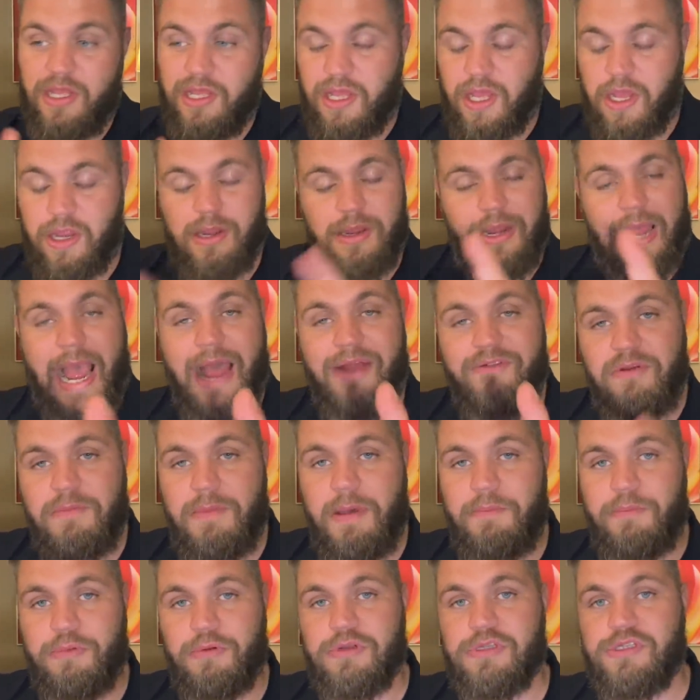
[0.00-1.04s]
I
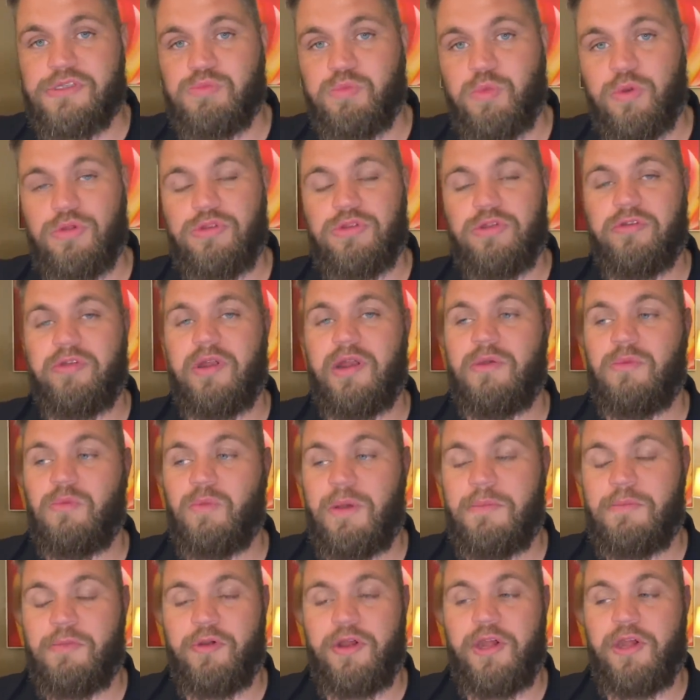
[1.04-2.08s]
remember us wondering
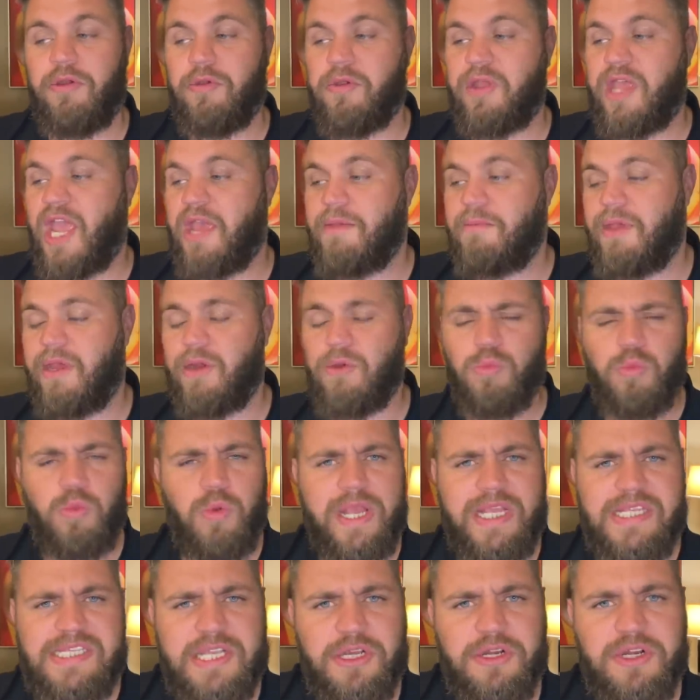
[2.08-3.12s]
when Mourinho came in,
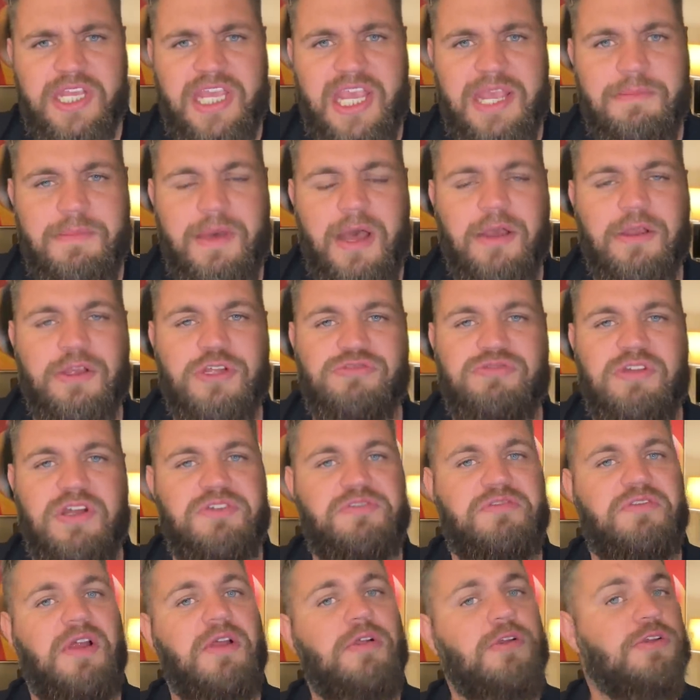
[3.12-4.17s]
is he going to keep Marcus
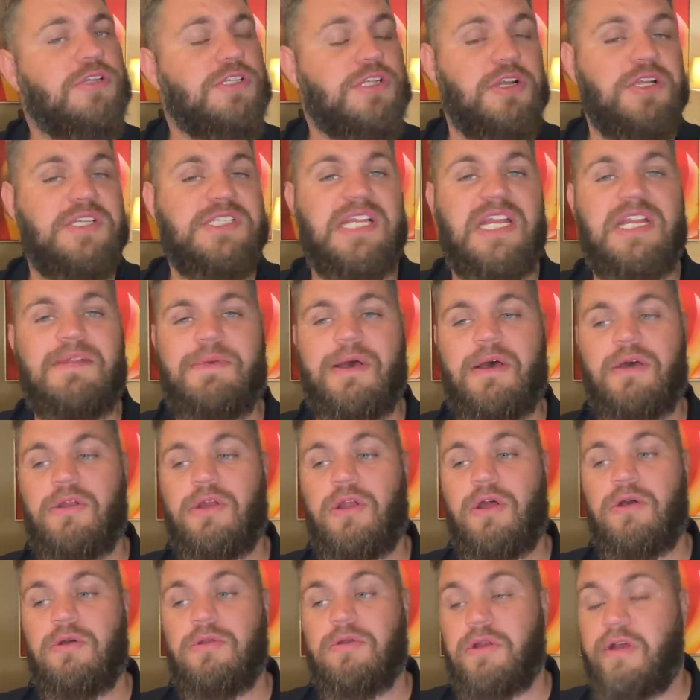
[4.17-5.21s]
Rashford around or is he going to send him out on
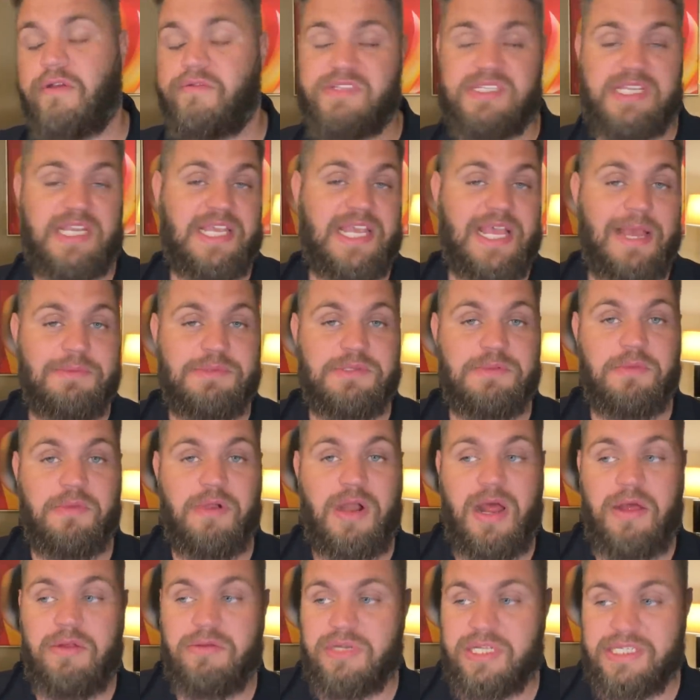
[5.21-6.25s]
loan? Obviously, he kept him
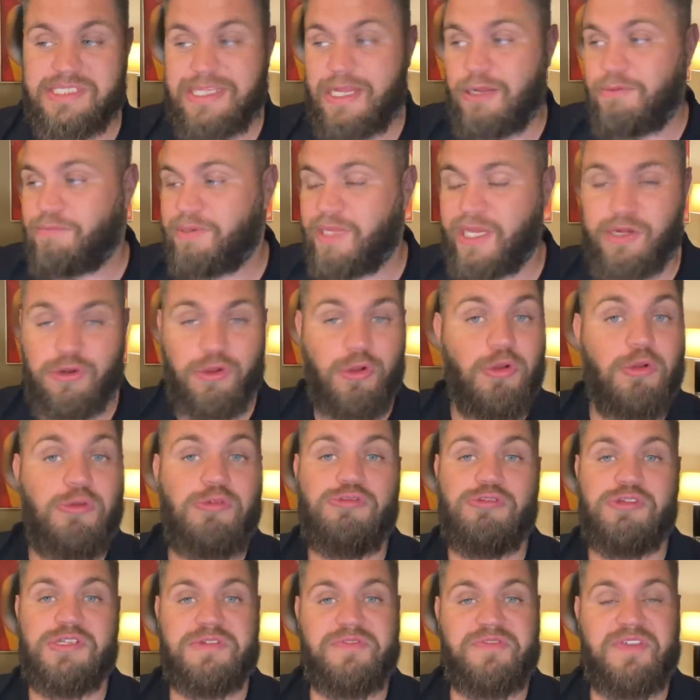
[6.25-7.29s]
around. He's now played
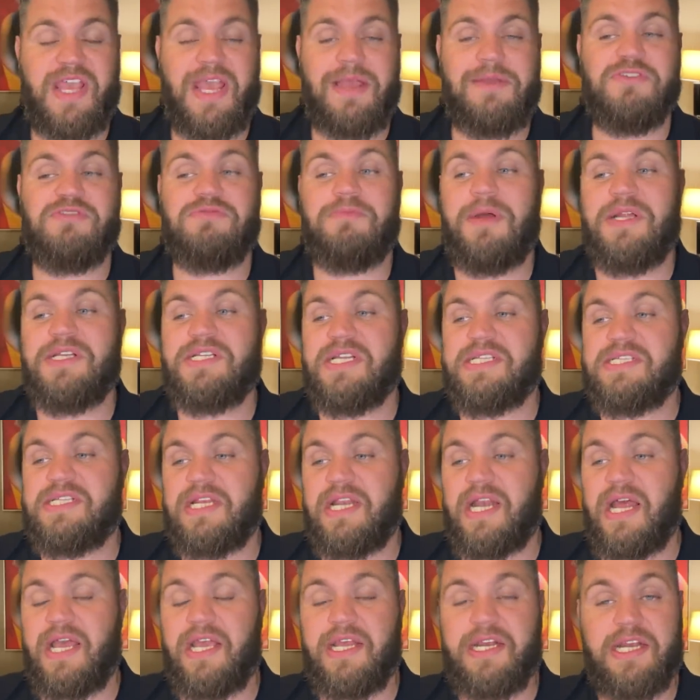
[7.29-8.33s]
hundreds of games for Manchester
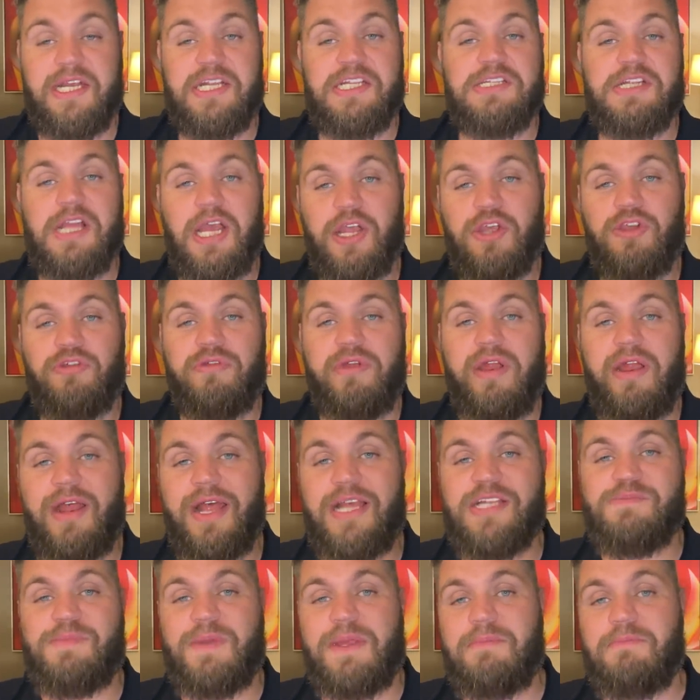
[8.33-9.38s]
United and his, a career
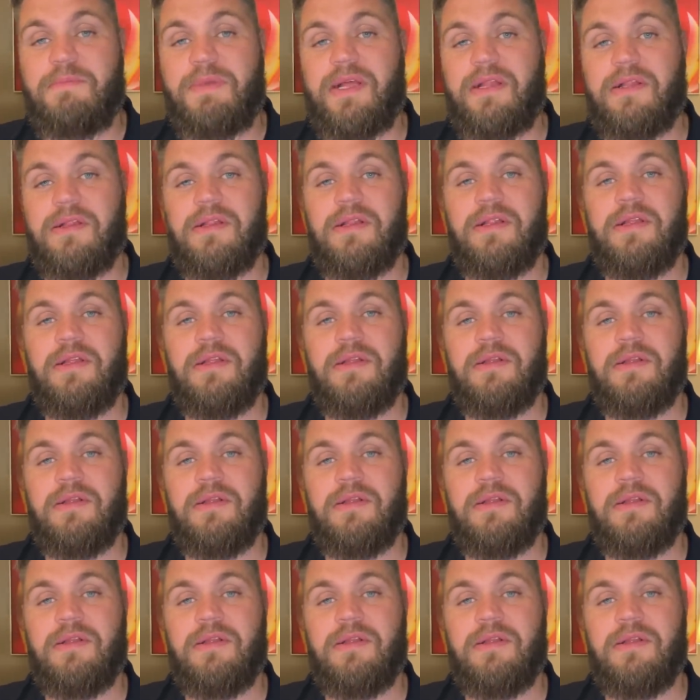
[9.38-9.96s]
has been built.